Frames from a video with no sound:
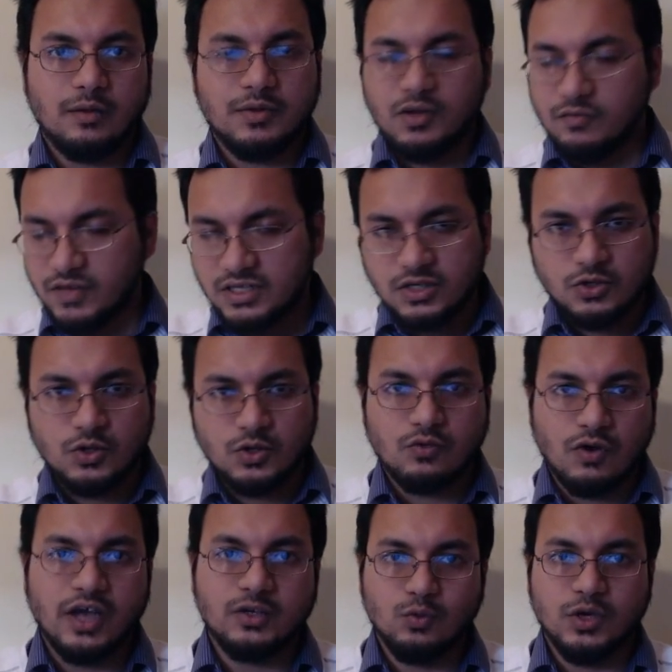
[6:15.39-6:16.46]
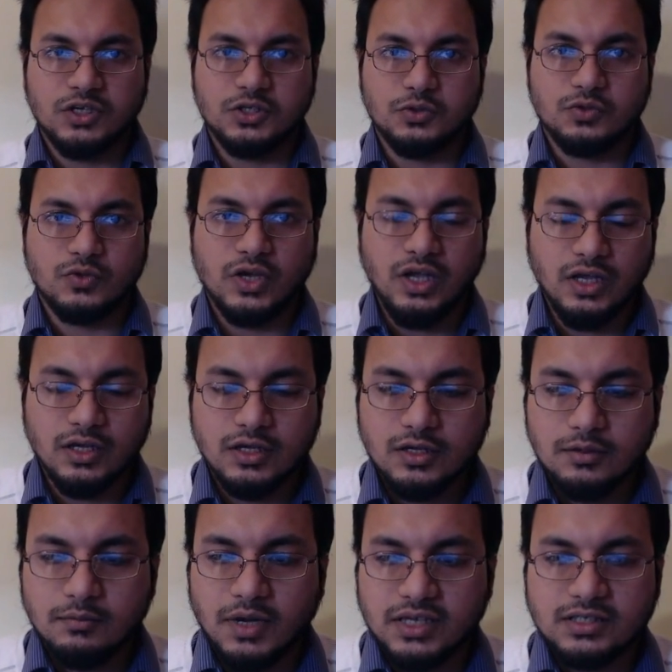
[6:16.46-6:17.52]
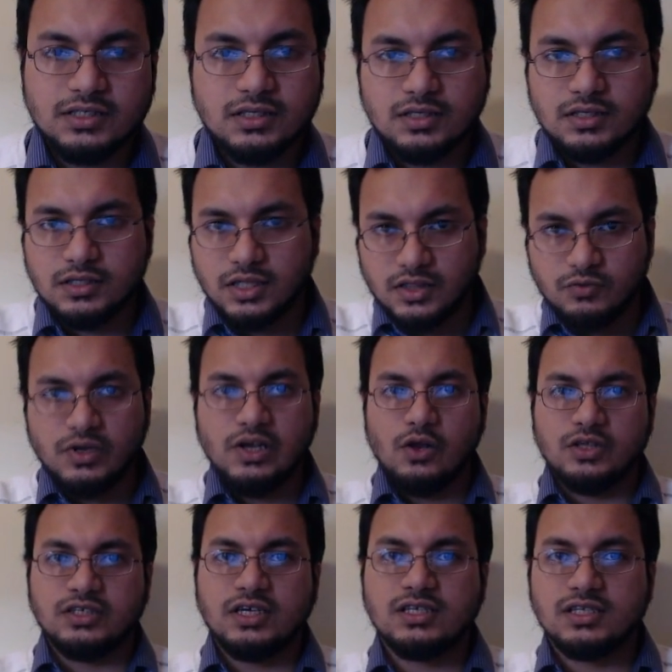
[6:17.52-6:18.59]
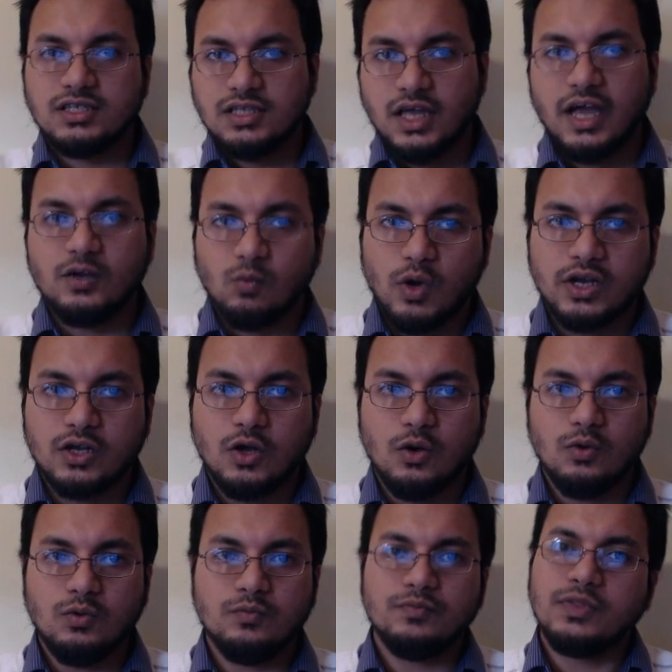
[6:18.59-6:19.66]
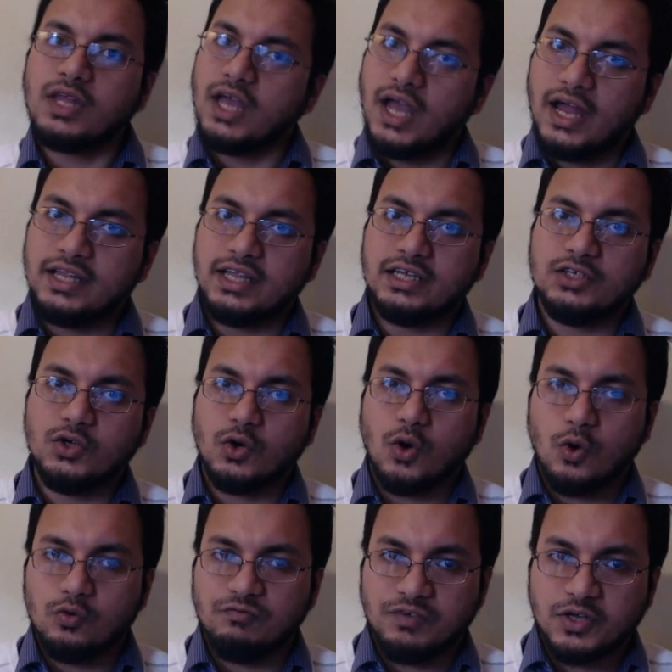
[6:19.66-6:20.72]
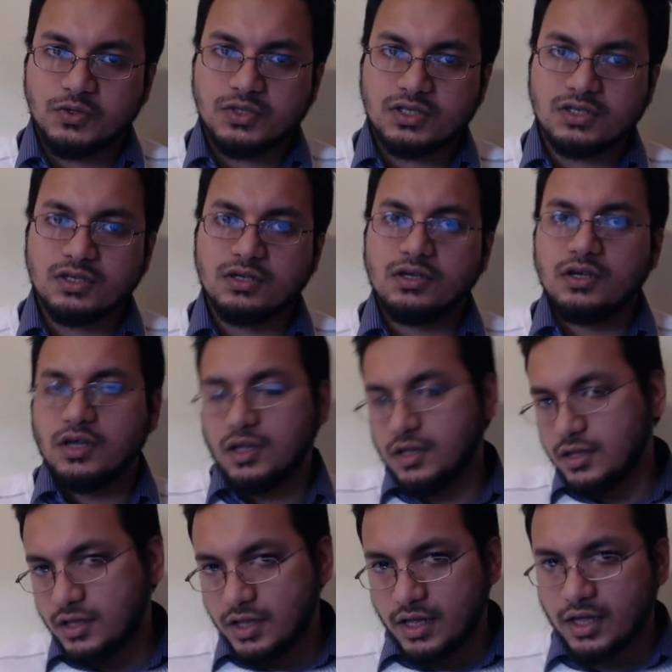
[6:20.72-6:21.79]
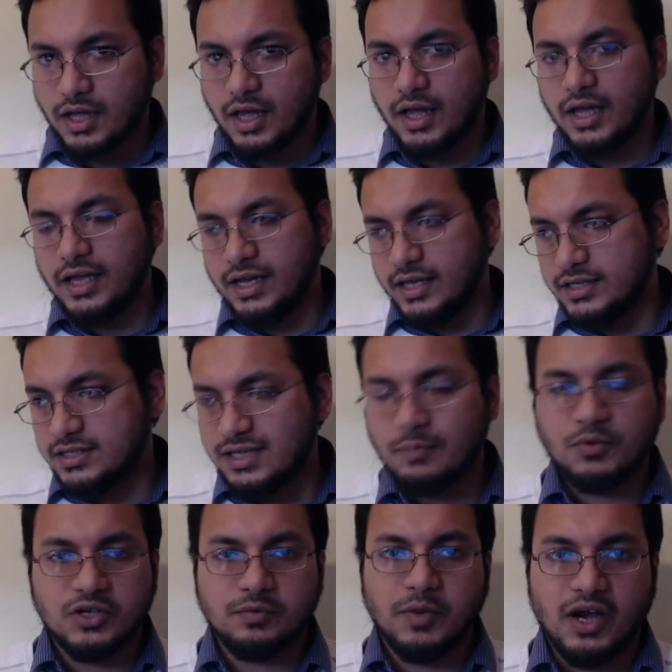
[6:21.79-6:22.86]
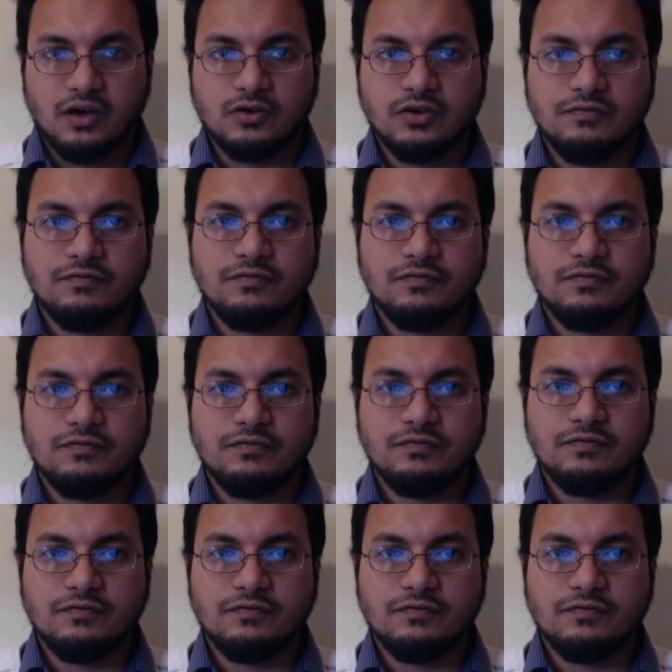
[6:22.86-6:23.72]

I mean, obviously you don't write 1, 2, 3, but the three logics at one go, and then your own views in a separate paragraph.